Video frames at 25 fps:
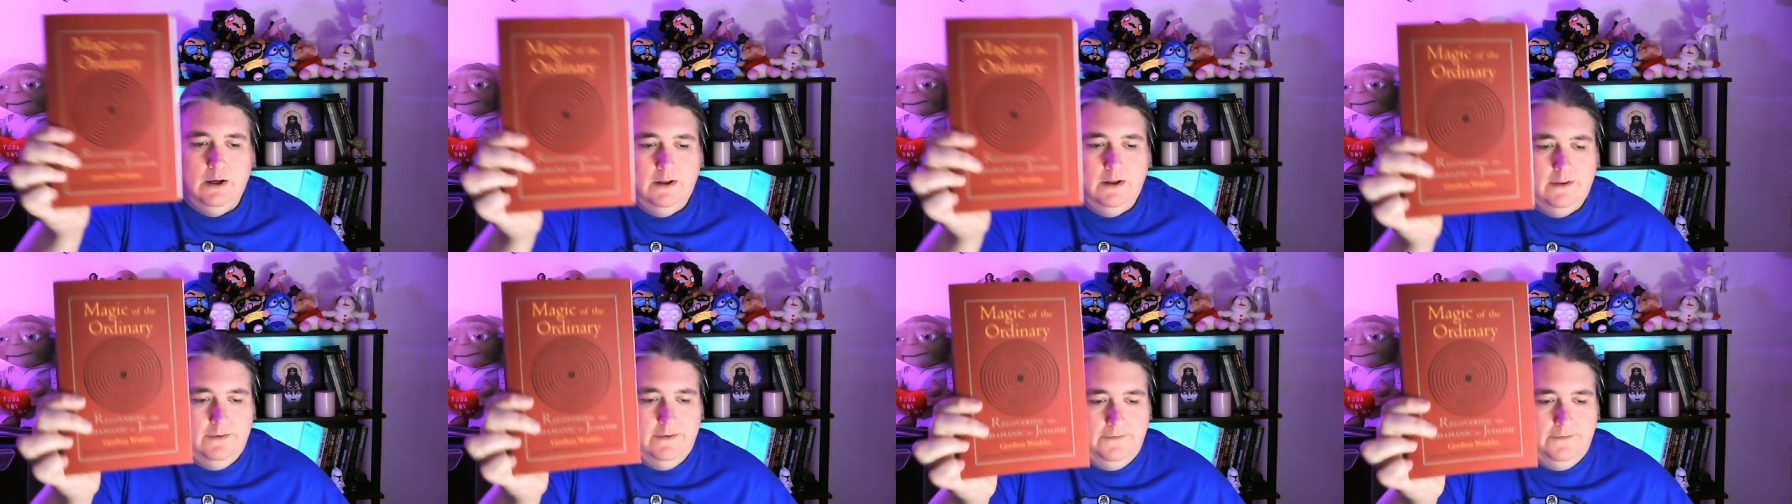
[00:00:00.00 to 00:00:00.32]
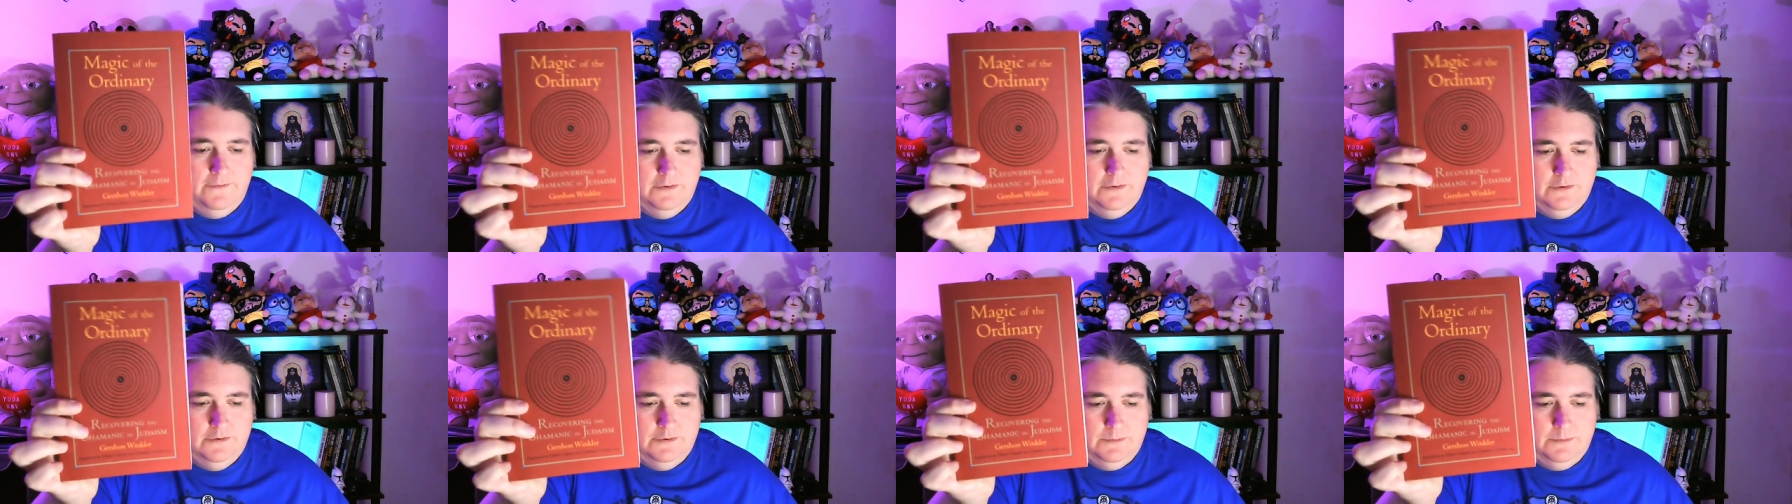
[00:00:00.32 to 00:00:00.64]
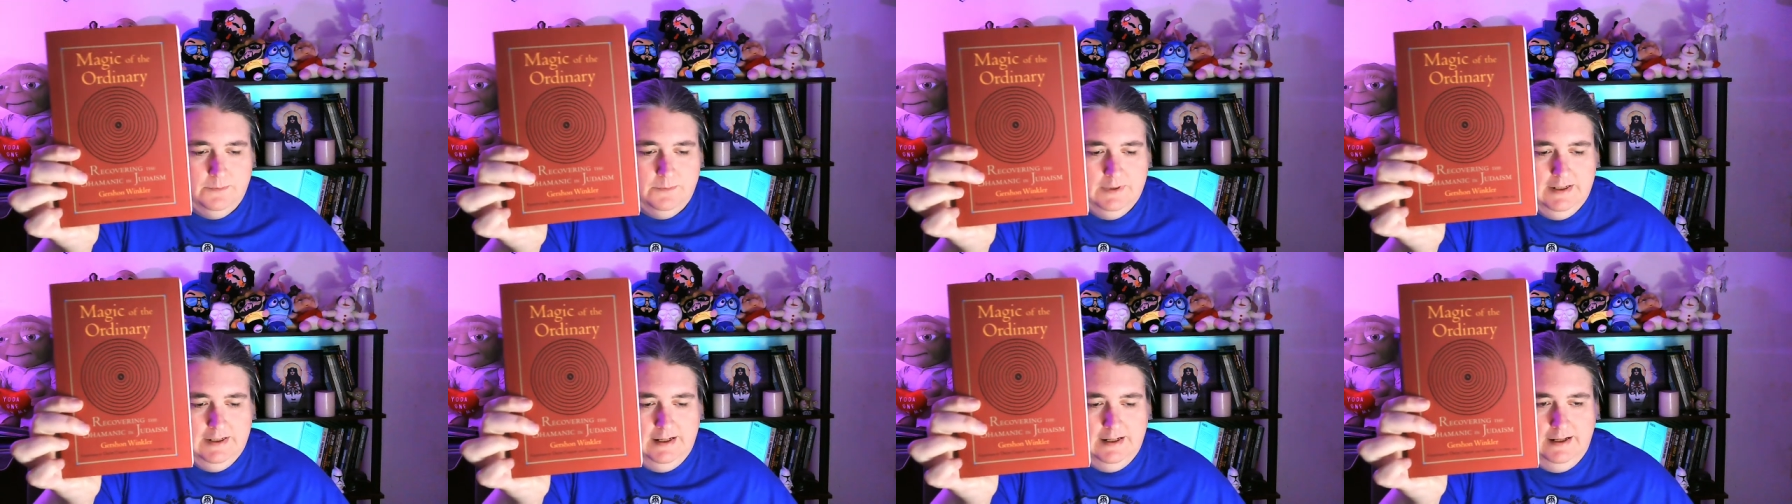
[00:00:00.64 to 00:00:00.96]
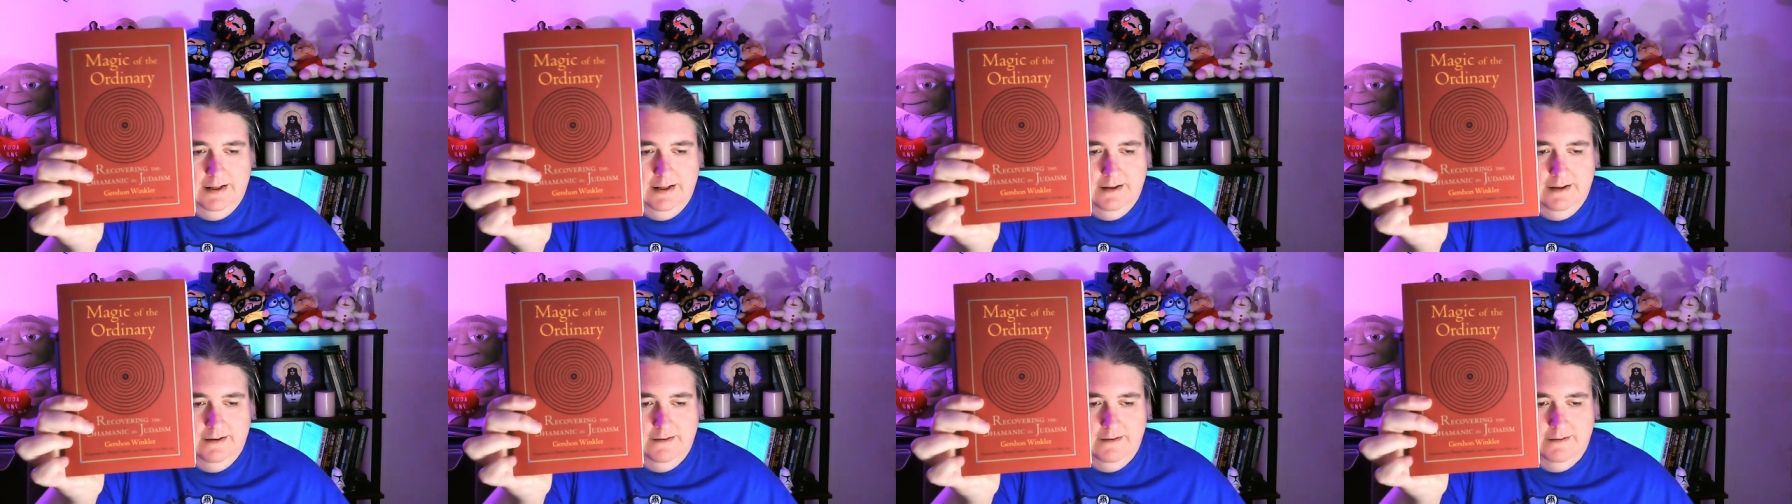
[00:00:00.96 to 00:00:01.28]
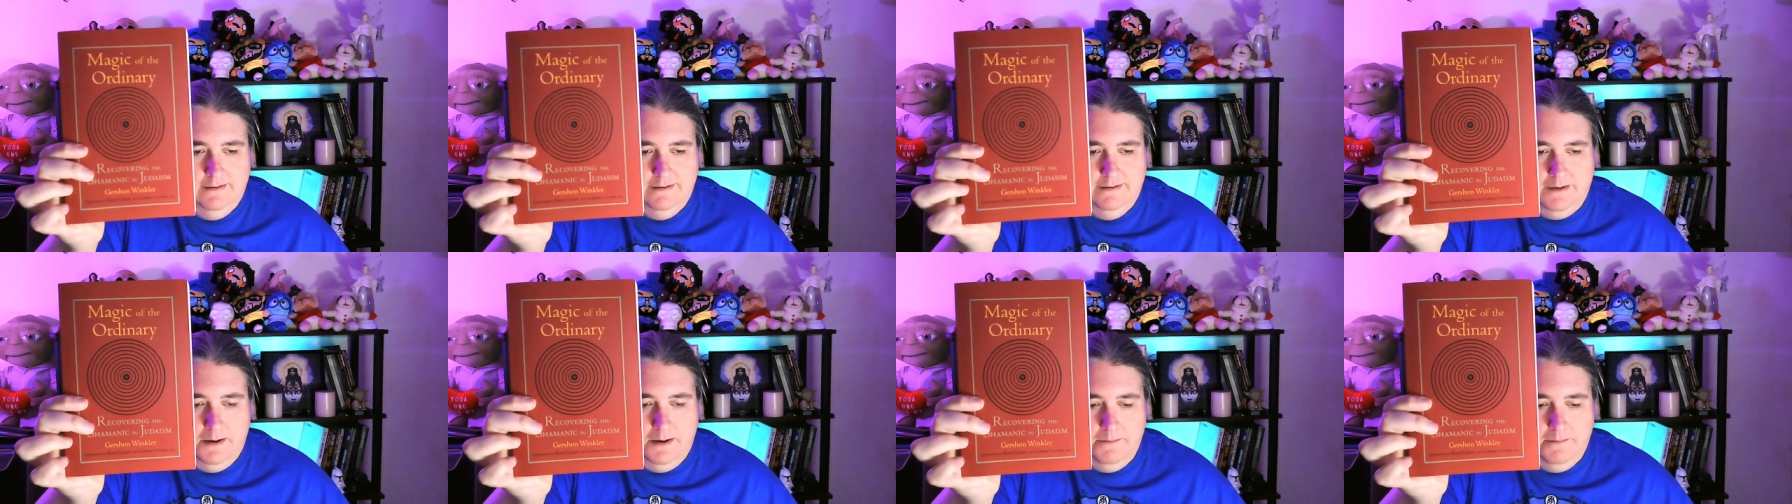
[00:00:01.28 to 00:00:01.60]
The first one
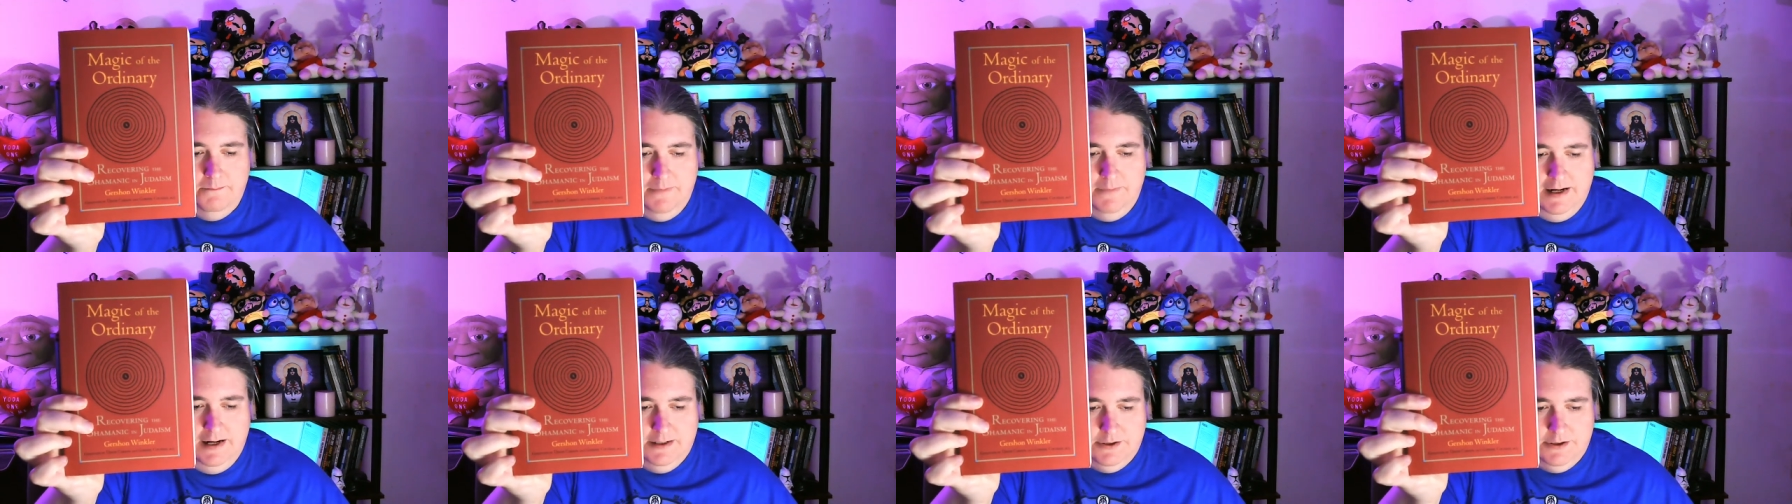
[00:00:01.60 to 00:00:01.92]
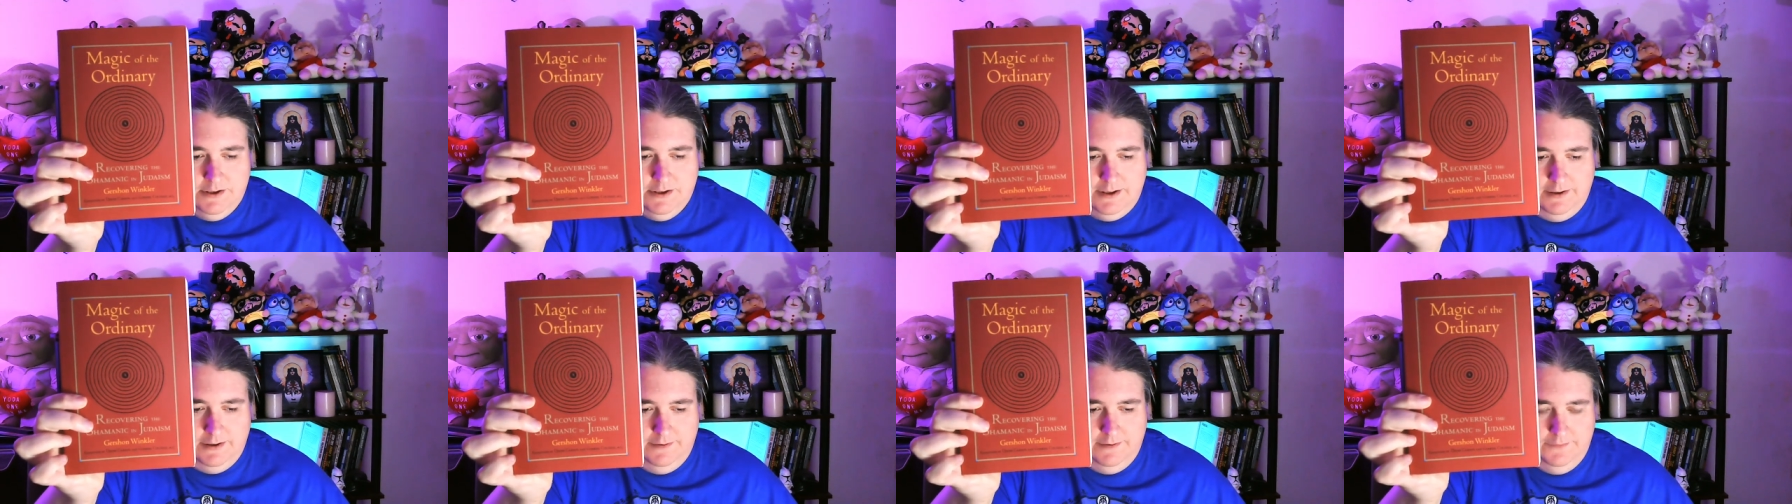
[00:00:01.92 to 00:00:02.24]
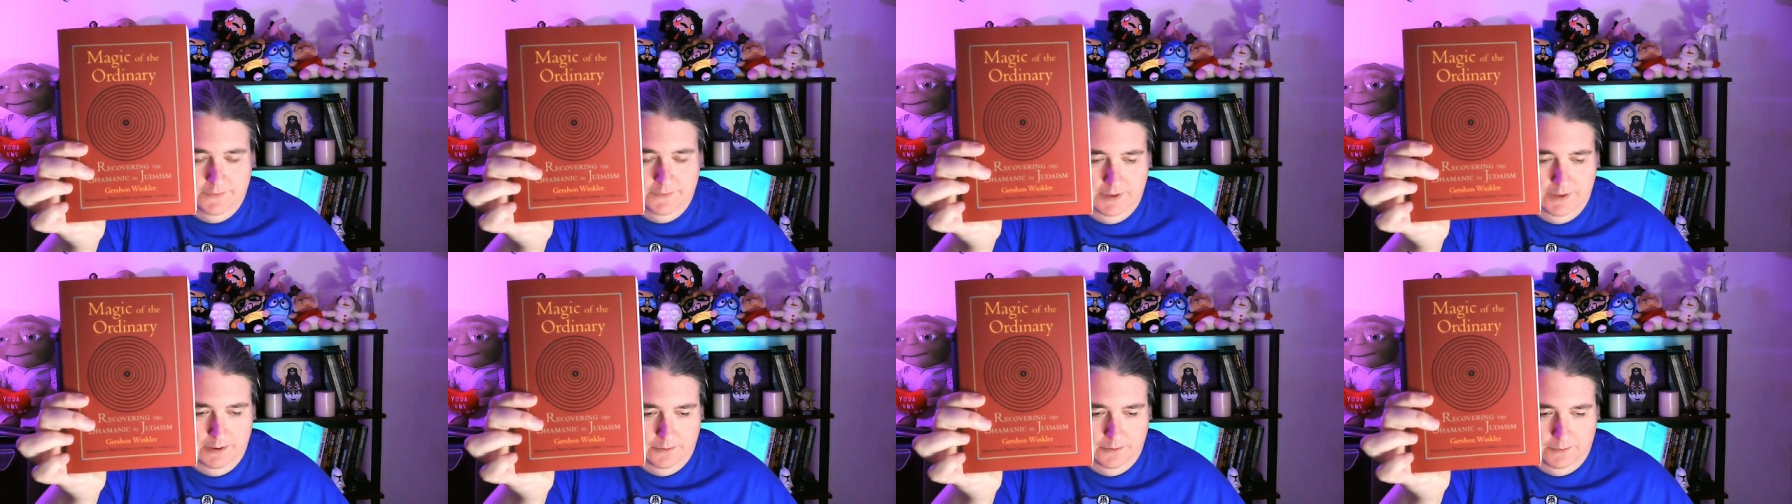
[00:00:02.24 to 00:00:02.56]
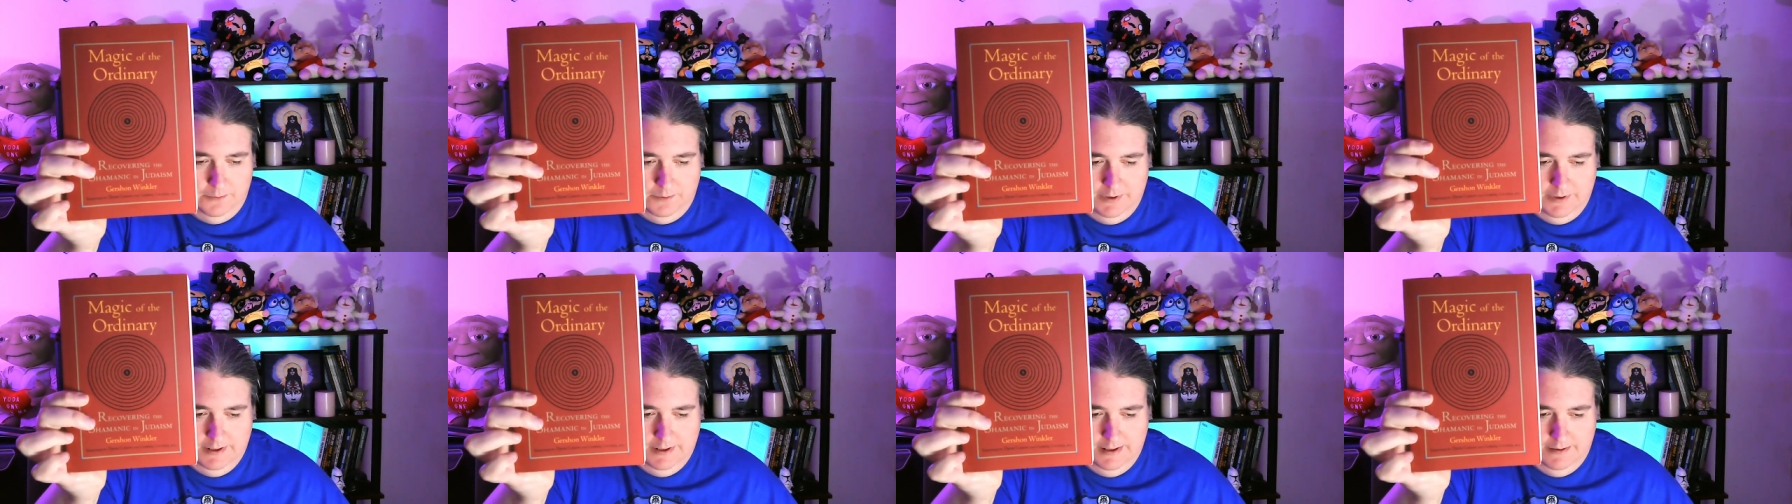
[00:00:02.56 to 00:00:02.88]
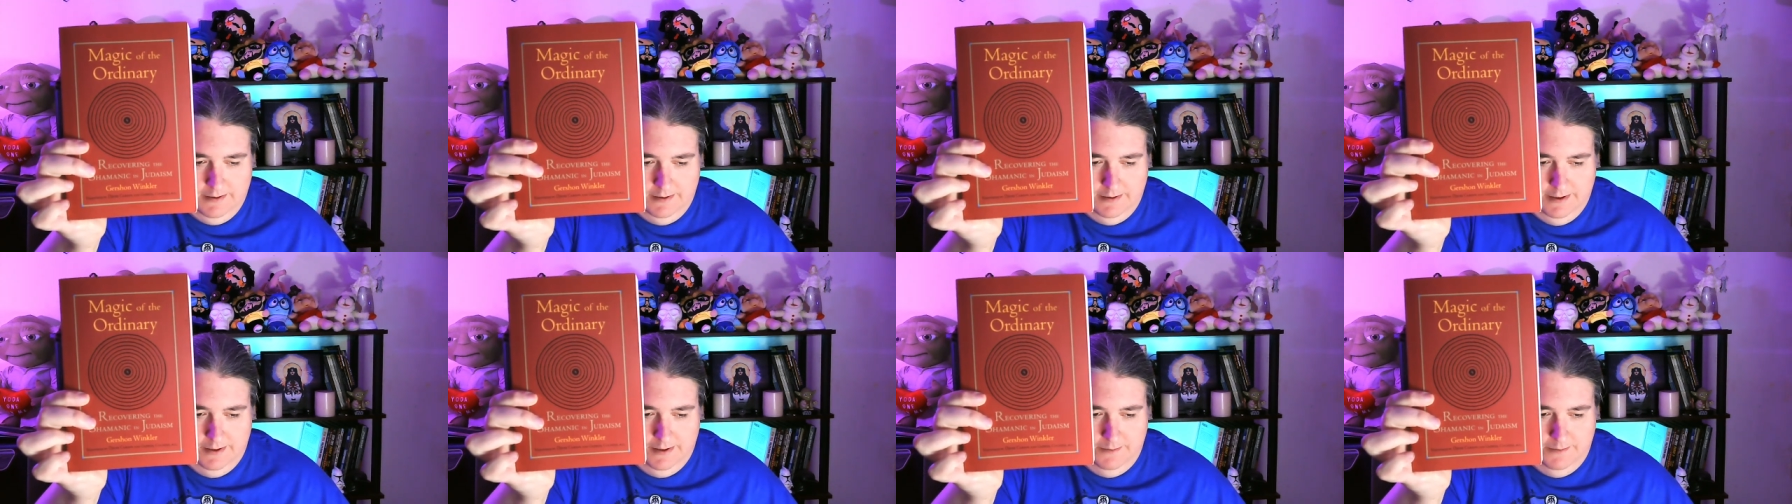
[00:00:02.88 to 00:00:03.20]
is Magic of the
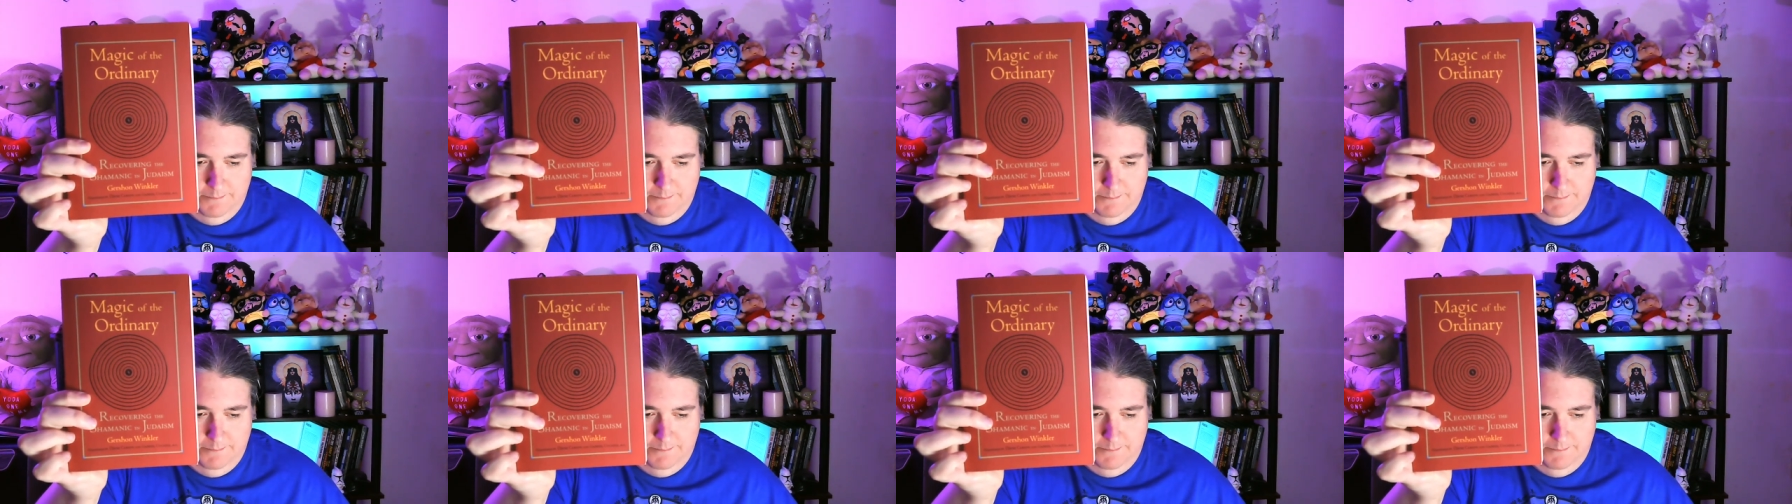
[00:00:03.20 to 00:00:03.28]
Ordinary